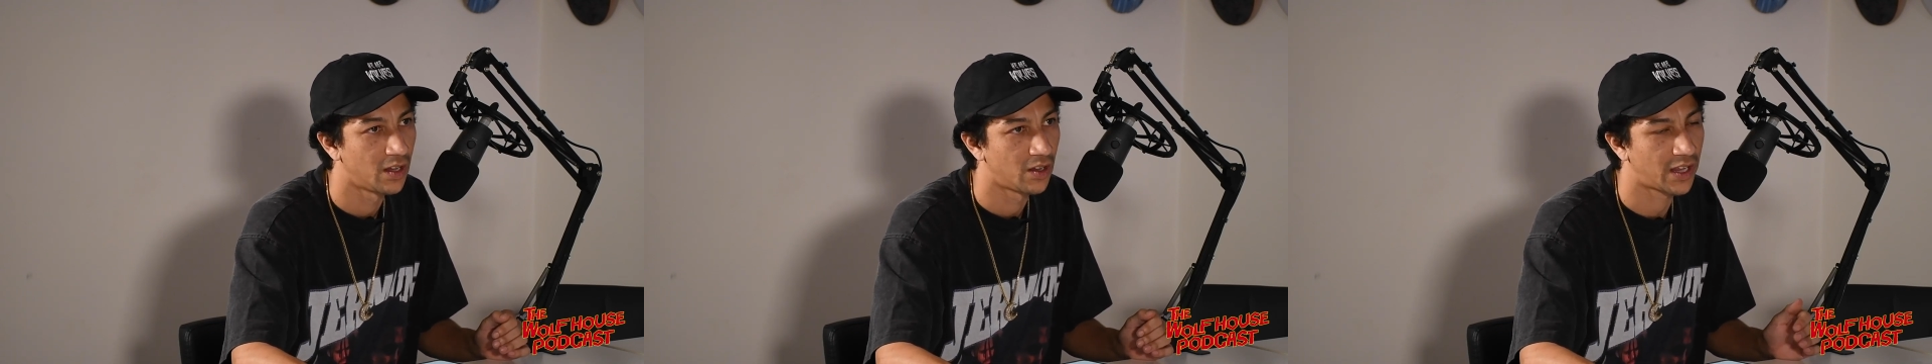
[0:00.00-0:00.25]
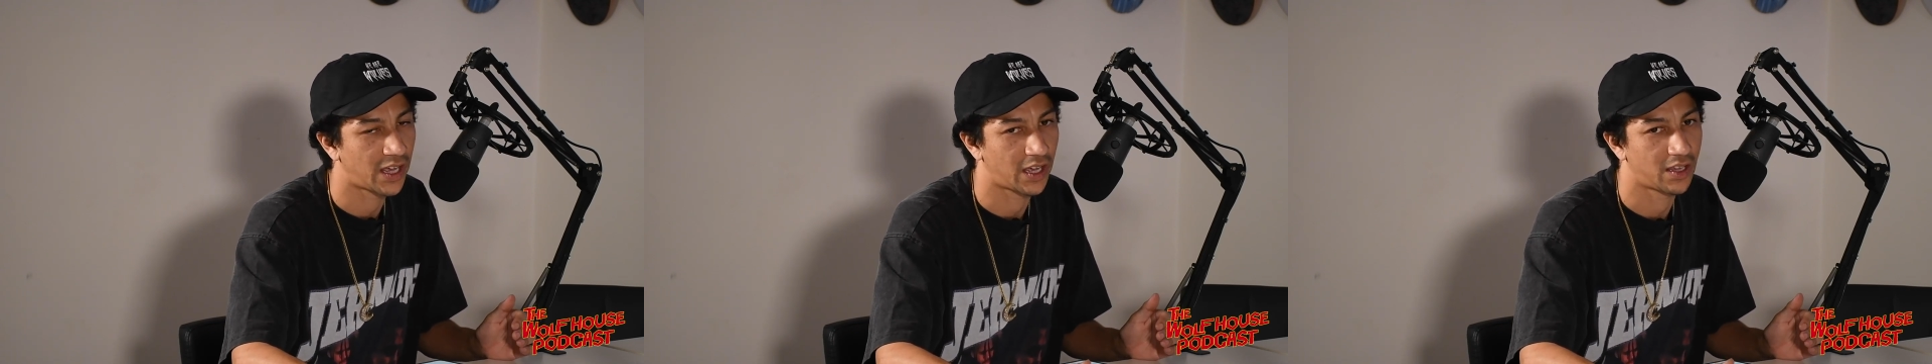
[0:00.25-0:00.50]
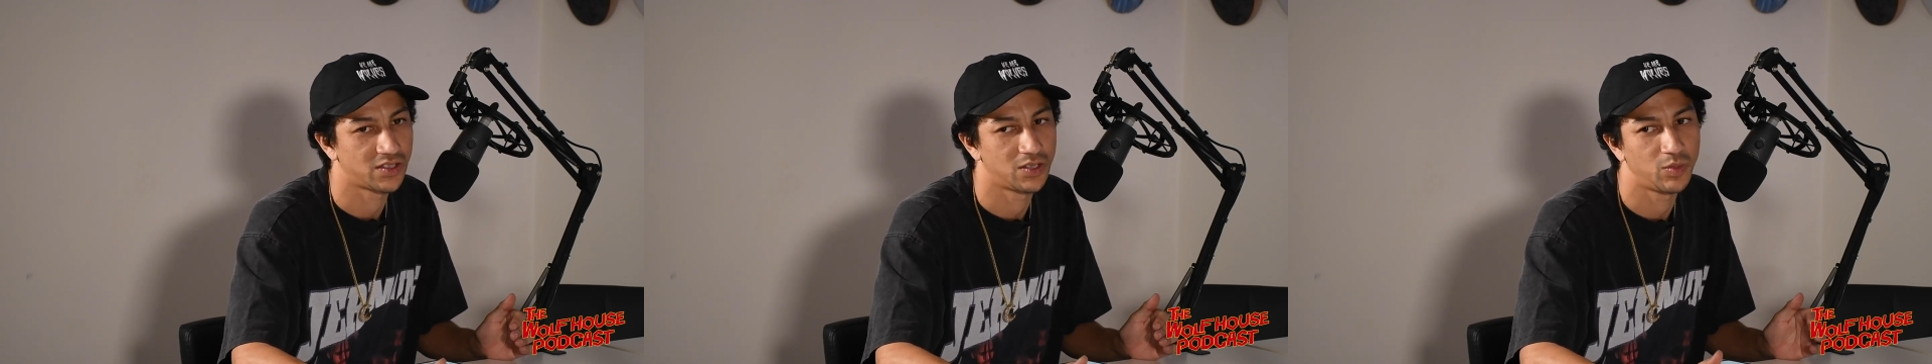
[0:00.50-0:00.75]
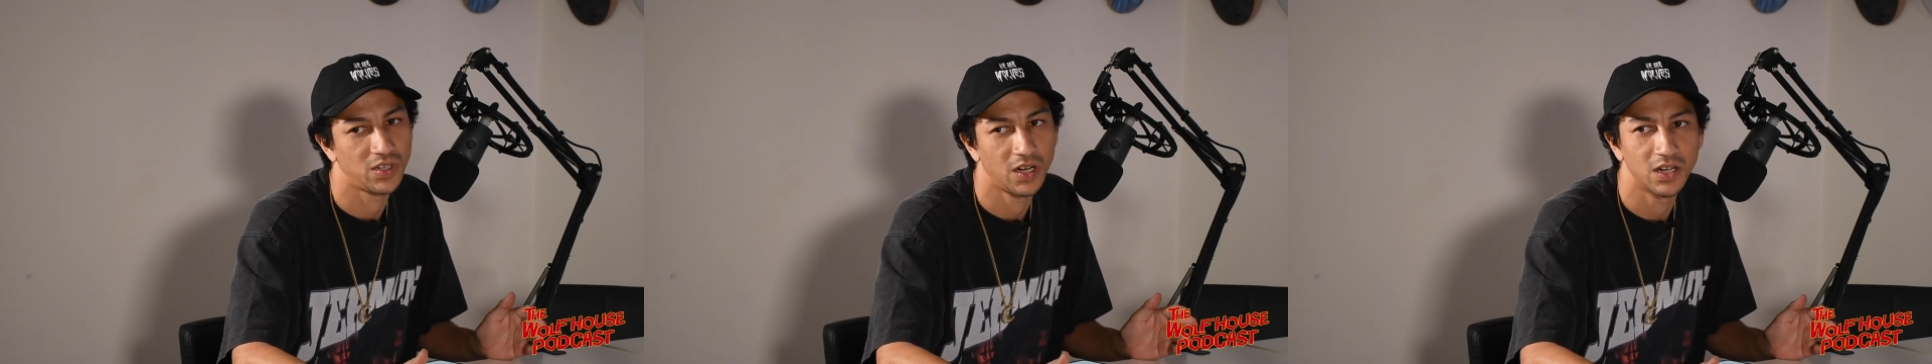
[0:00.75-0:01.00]
Like, to
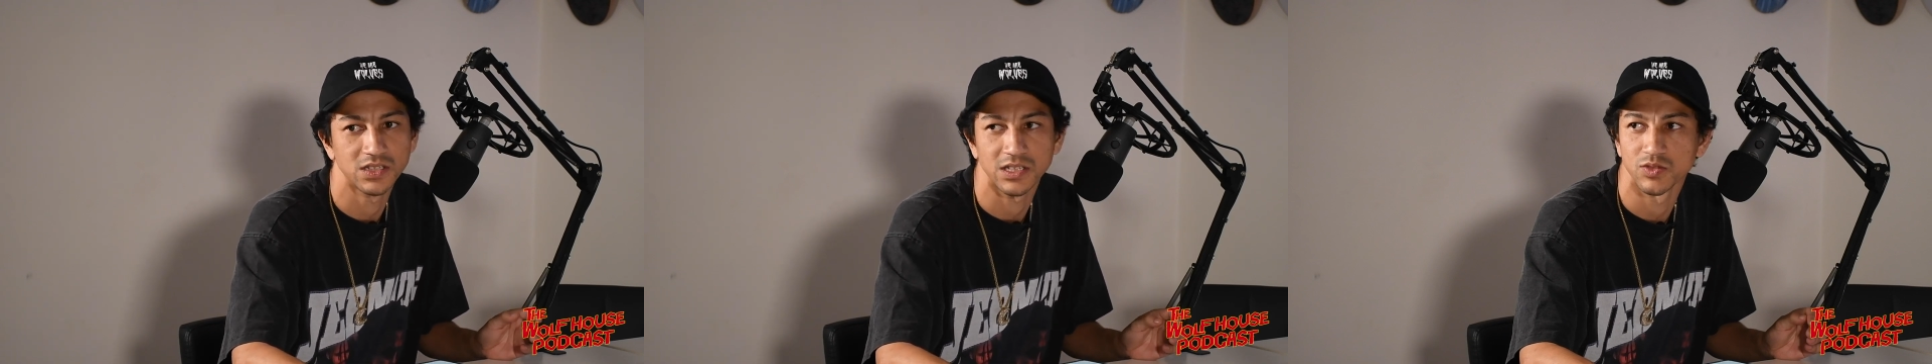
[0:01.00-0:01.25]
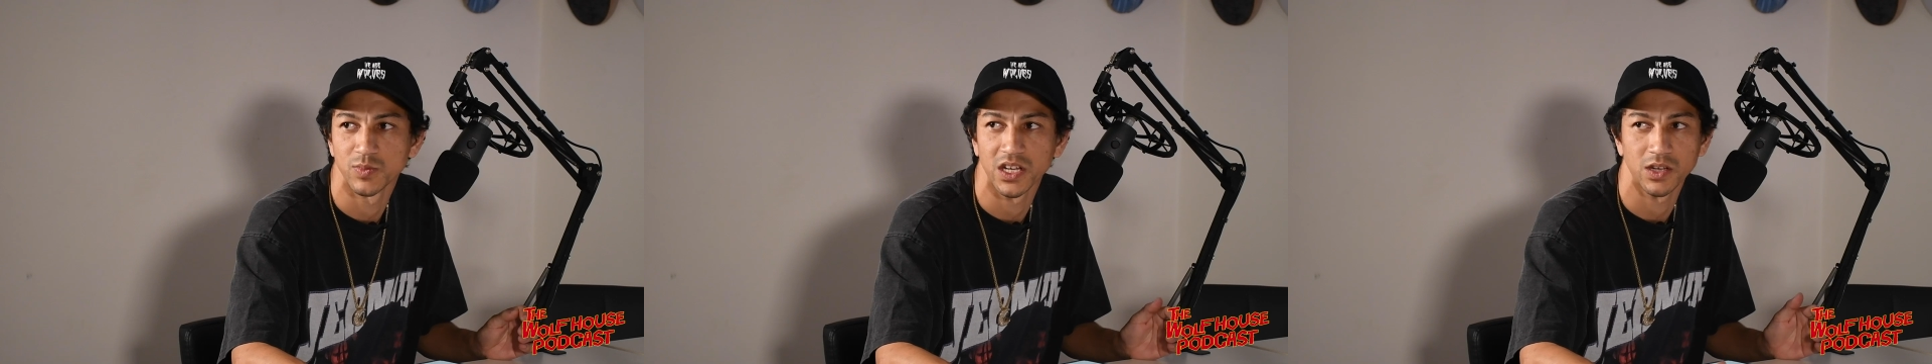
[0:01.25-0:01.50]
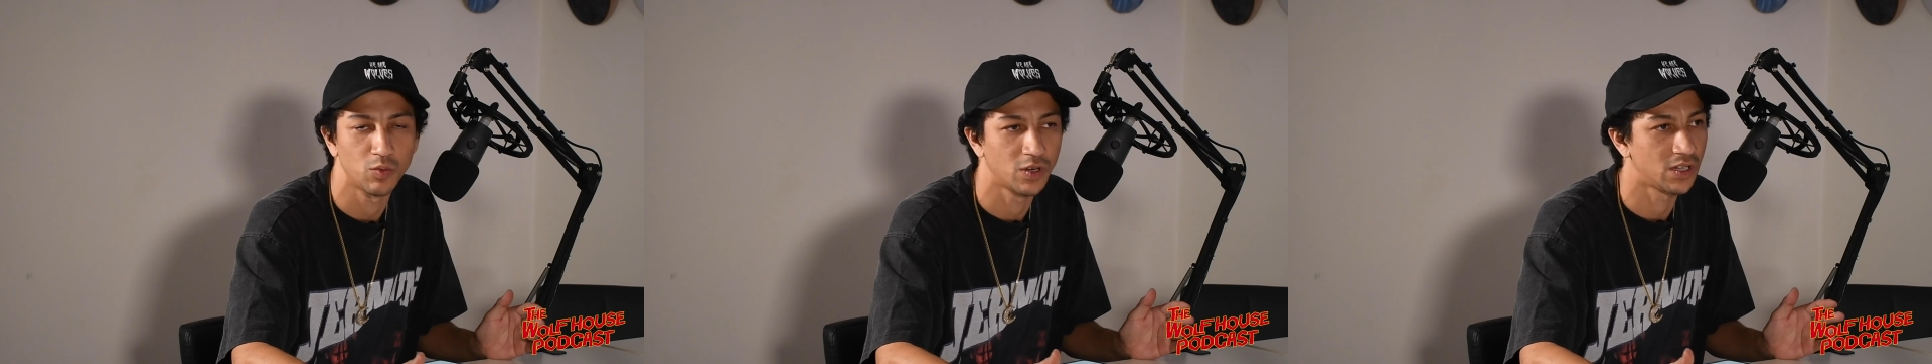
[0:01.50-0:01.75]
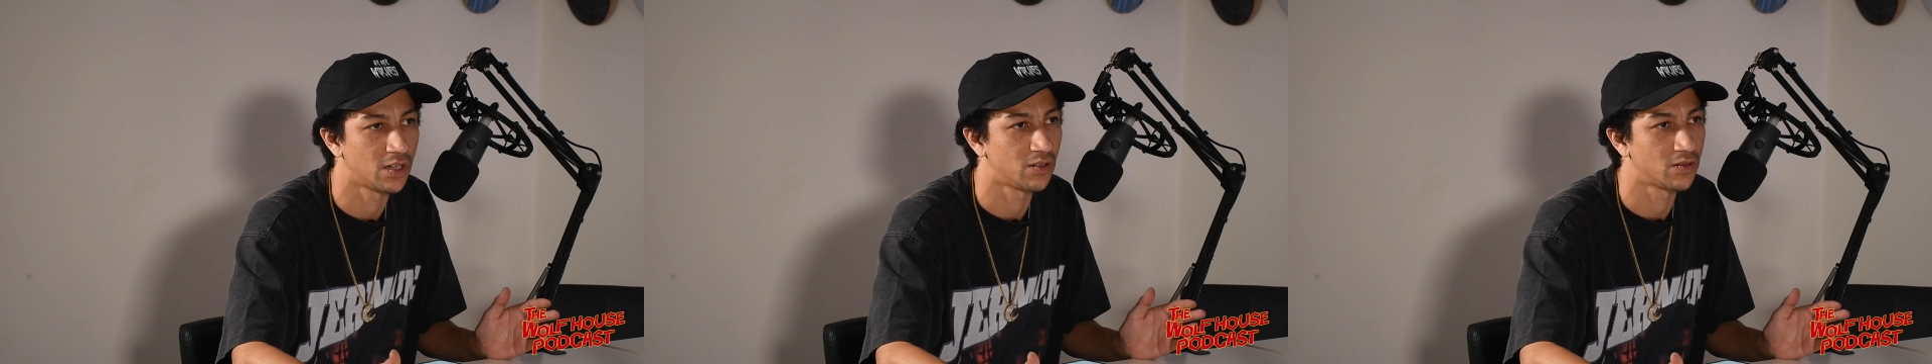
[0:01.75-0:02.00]
be honest, I was making more
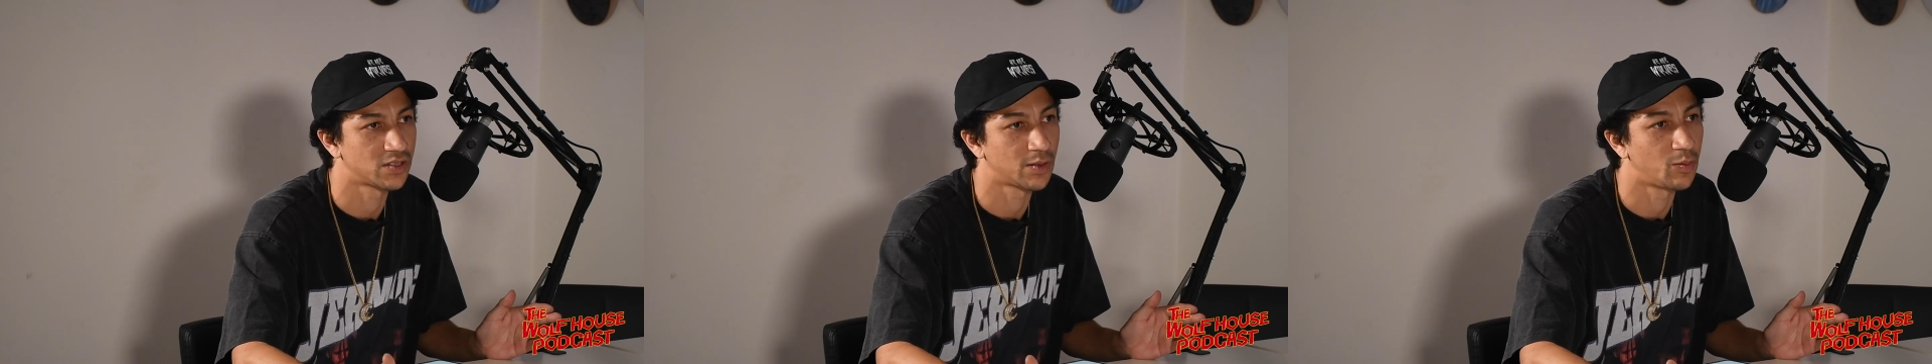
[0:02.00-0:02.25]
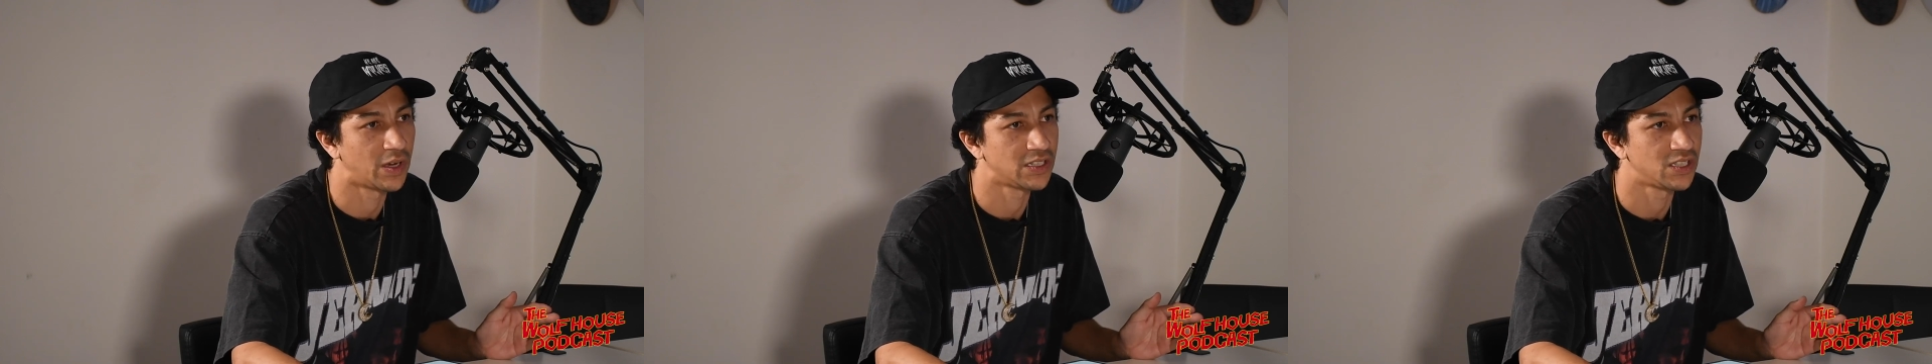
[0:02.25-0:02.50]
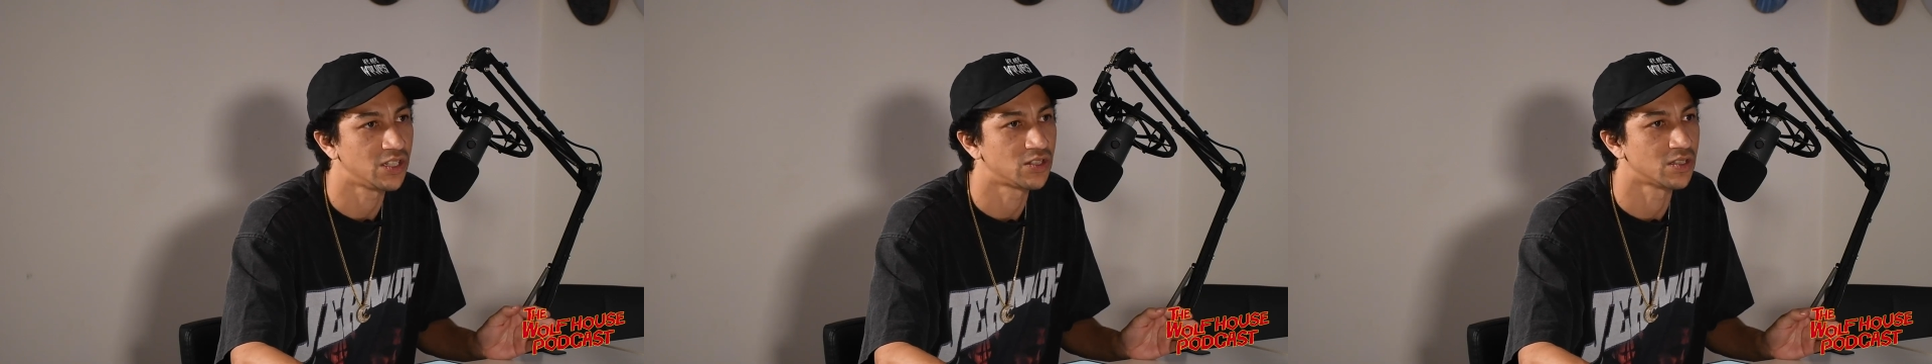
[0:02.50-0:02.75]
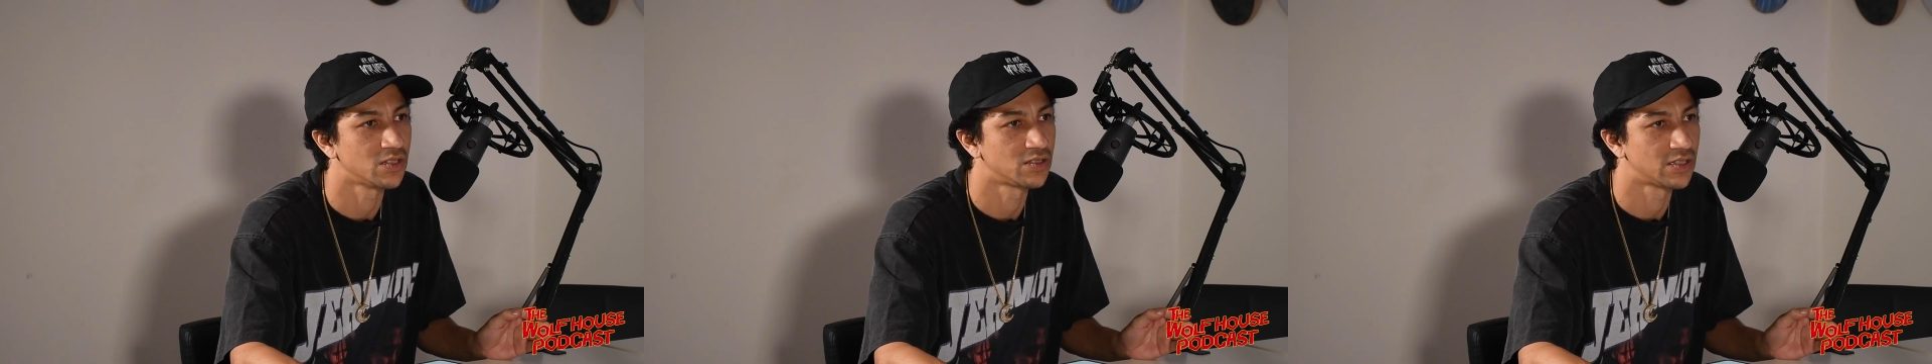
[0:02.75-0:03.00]
than some of my
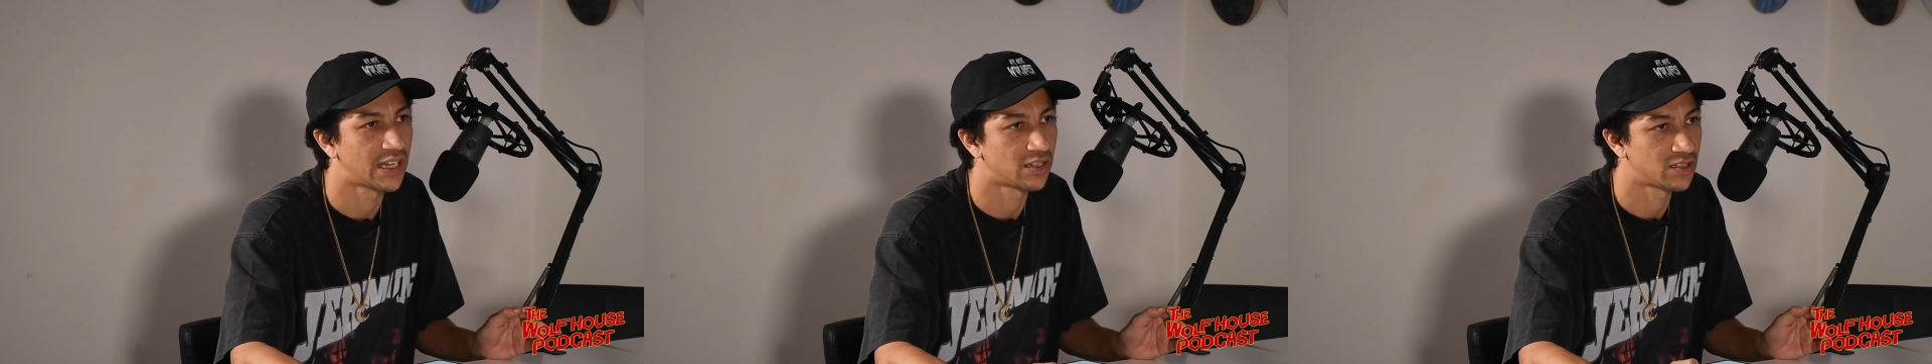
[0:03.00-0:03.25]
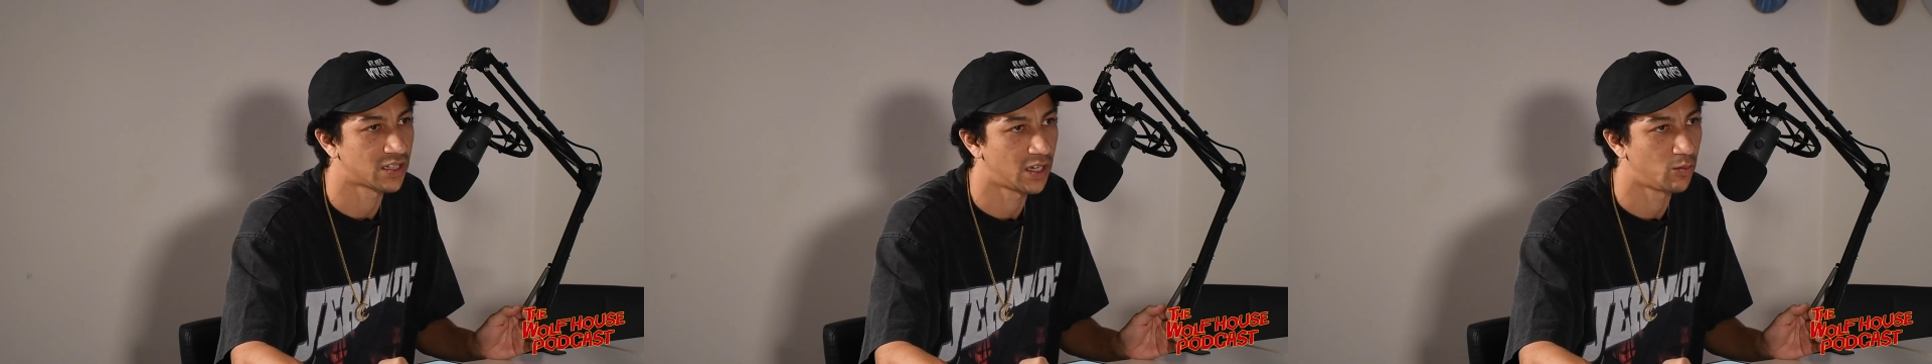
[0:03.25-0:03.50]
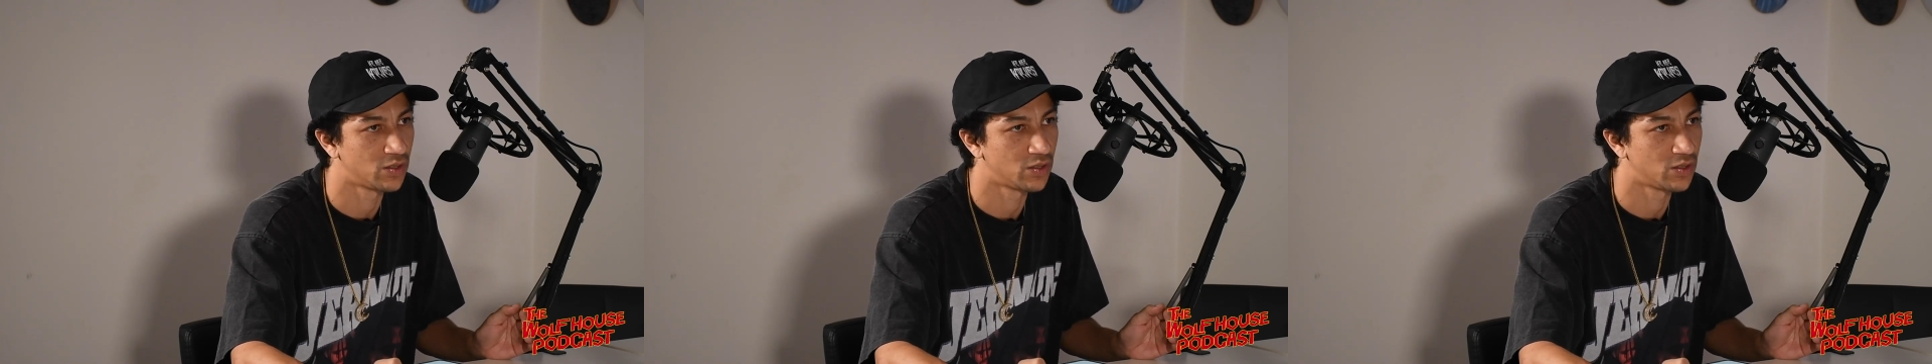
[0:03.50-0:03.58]
teachers at the time.